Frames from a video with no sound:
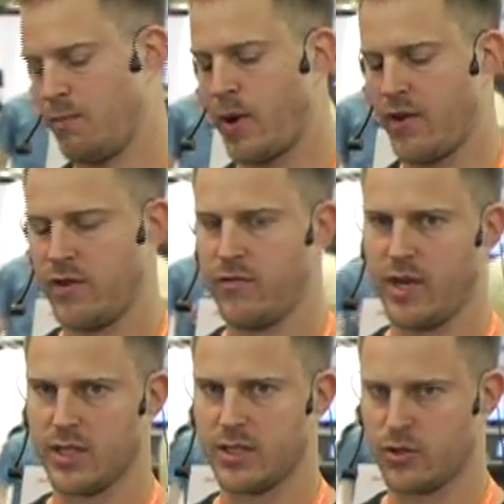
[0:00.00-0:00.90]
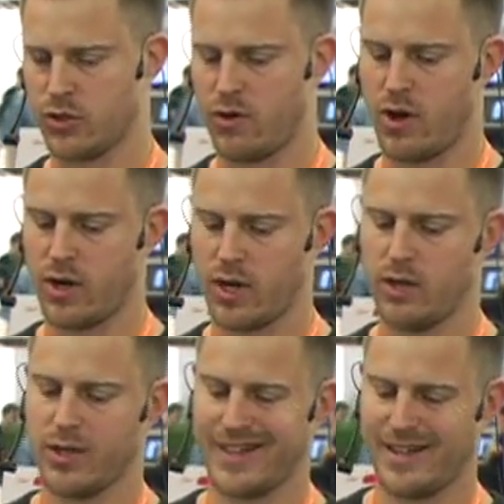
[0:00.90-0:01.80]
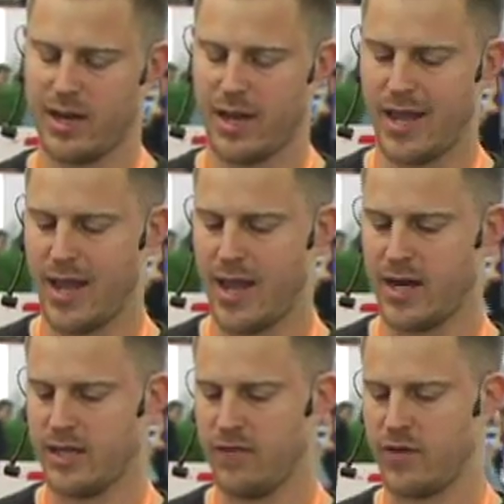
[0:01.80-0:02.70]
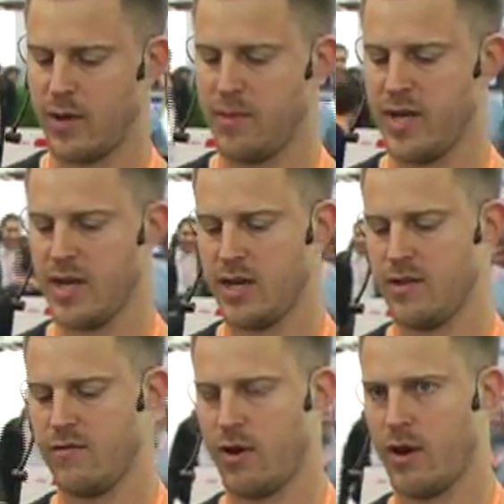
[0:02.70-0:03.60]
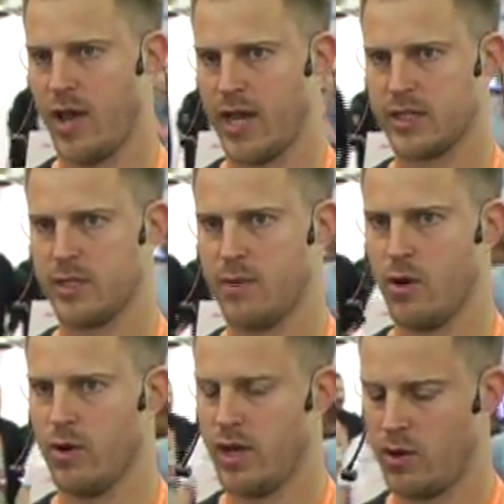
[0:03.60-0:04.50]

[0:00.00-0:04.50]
private fields or so on, you can add a different bin info access mode.